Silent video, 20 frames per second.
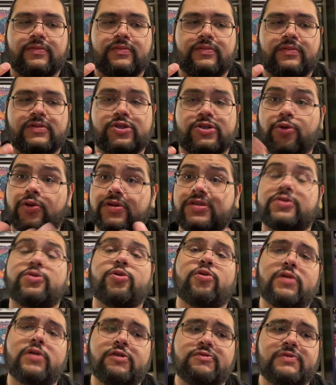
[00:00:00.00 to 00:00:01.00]
short
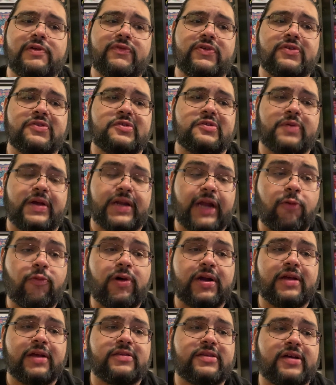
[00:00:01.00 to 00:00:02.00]
story reviews, right? I
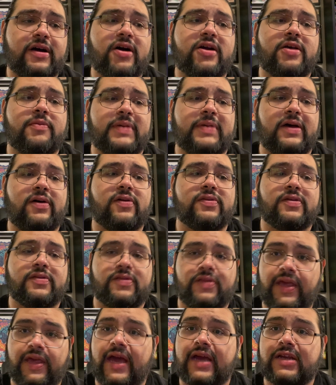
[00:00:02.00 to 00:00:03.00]
want to talk about
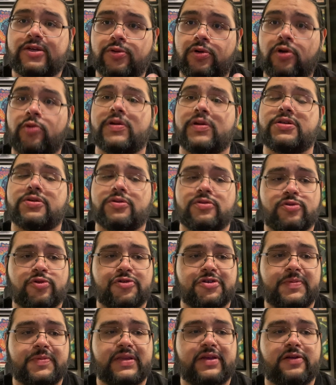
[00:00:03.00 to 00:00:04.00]
the actual original
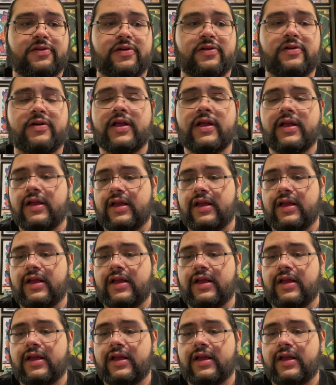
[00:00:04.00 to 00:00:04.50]
source material.